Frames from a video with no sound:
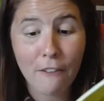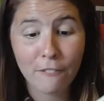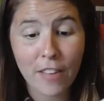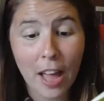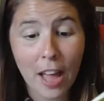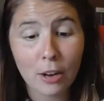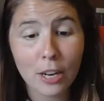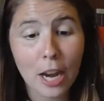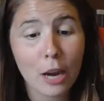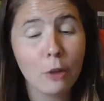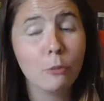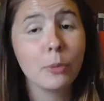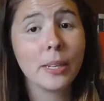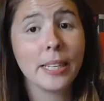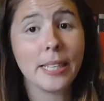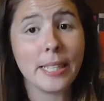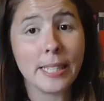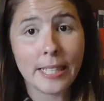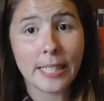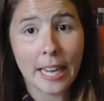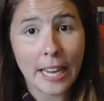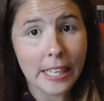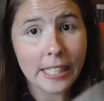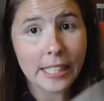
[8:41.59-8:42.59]
I found a
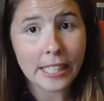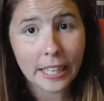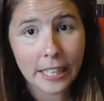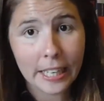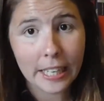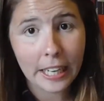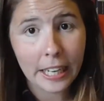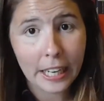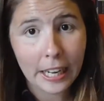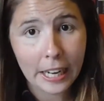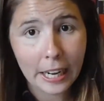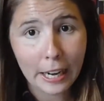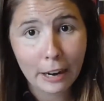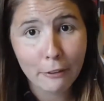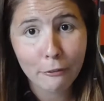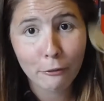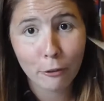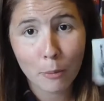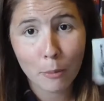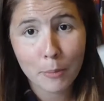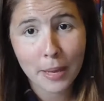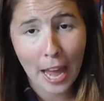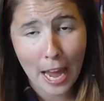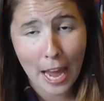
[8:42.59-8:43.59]
receipt in here
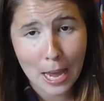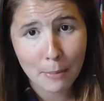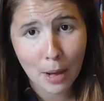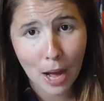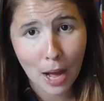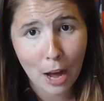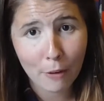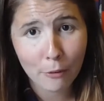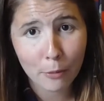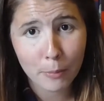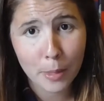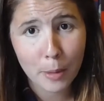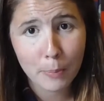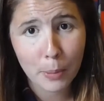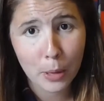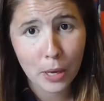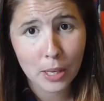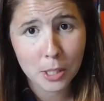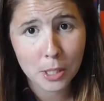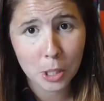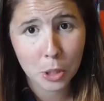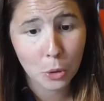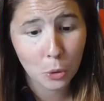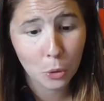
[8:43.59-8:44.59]
from Kmart, from the
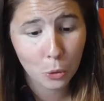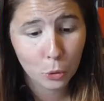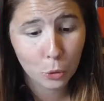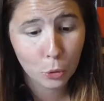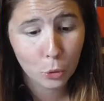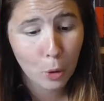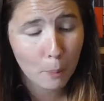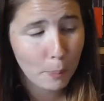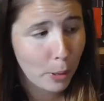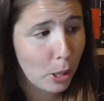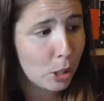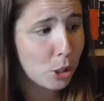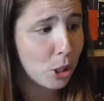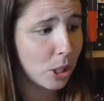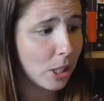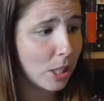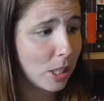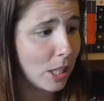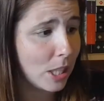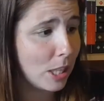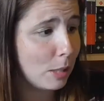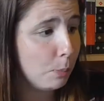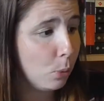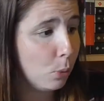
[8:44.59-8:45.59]
person who
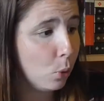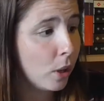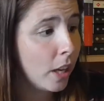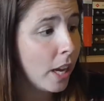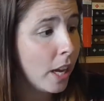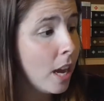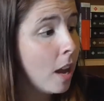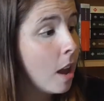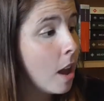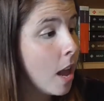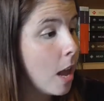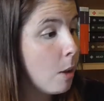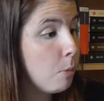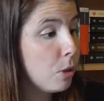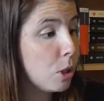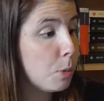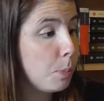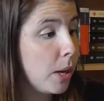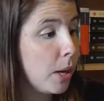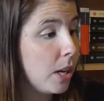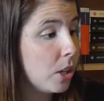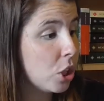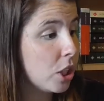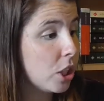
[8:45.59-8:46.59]
purchased this book. It
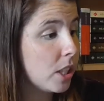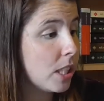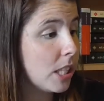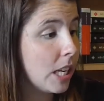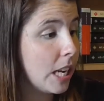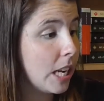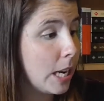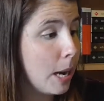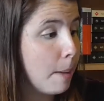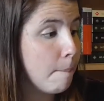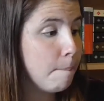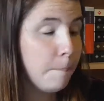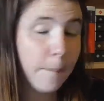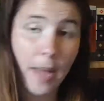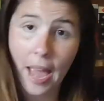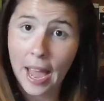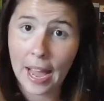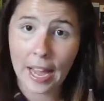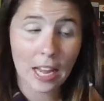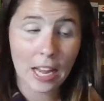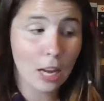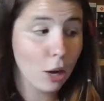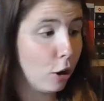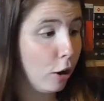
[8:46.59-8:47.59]
was purchased in
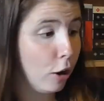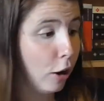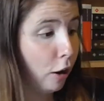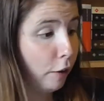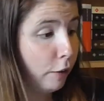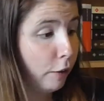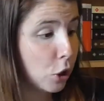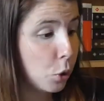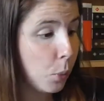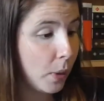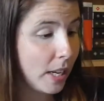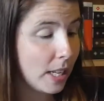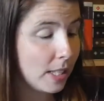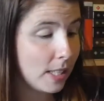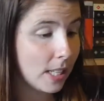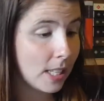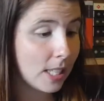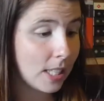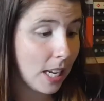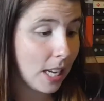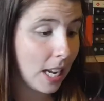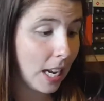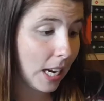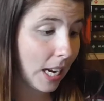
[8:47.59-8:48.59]
May of
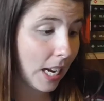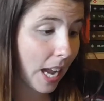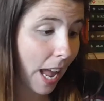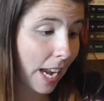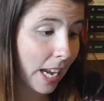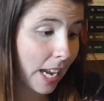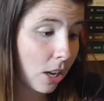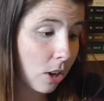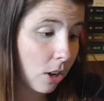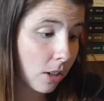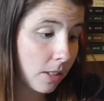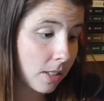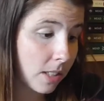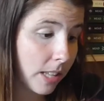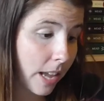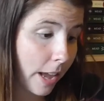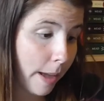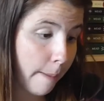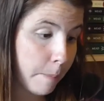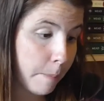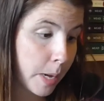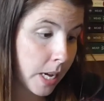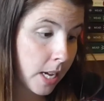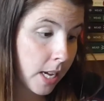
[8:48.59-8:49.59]
2016 and it cost
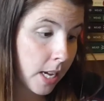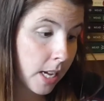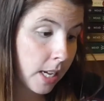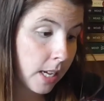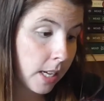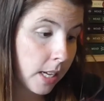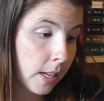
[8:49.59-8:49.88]
them